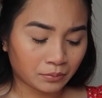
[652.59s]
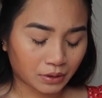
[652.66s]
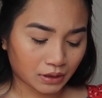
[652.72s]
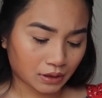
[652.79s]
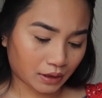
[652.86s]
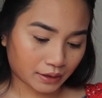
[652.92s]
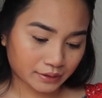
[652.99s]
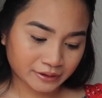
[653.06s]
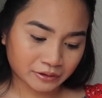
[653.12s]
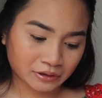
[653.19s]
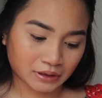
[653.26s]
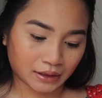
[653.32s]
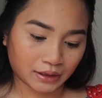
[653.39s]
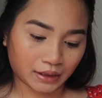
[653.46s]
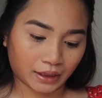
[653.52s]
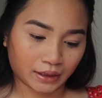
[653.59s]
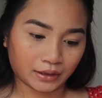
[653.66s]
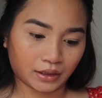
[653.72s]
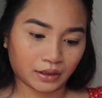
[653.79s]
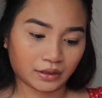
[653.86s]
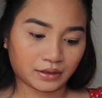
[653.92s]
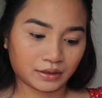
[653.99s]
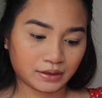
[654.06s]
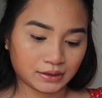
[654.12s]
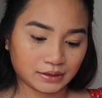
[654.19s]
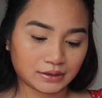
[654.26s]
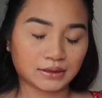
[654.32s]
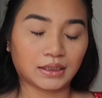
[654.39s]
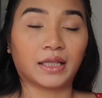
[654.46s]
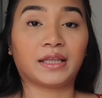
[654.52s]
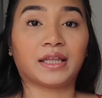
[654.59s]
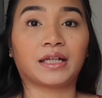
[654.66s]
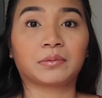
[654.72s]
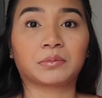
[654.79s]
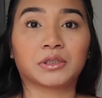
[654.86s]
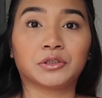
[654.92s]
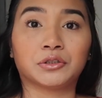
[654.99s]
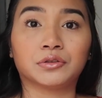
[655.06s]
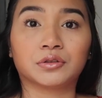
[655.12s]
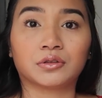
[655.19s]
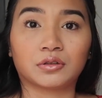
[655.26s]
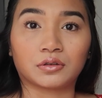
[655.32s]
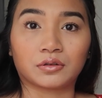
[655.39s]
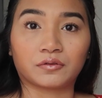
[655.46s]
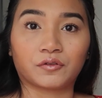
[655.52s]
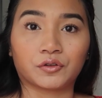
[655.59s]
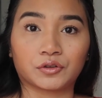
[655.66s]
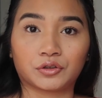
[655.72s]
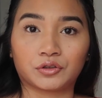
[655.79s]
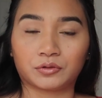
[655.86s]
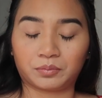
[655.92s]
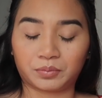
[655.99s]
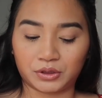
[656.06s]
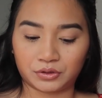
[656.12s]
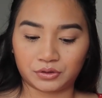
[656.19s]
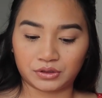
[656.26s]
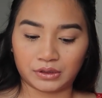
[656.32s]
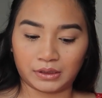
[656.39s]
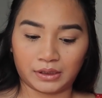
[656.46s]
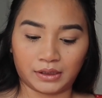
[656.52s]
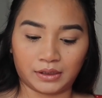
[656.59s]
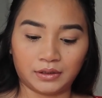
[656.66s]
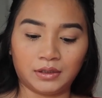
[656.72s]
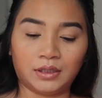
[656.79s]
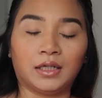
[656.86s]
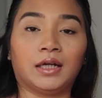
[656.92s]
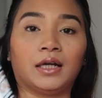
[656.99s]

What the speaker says: But as I was saying, I got these that I'm going to use her photo shoot pictures in.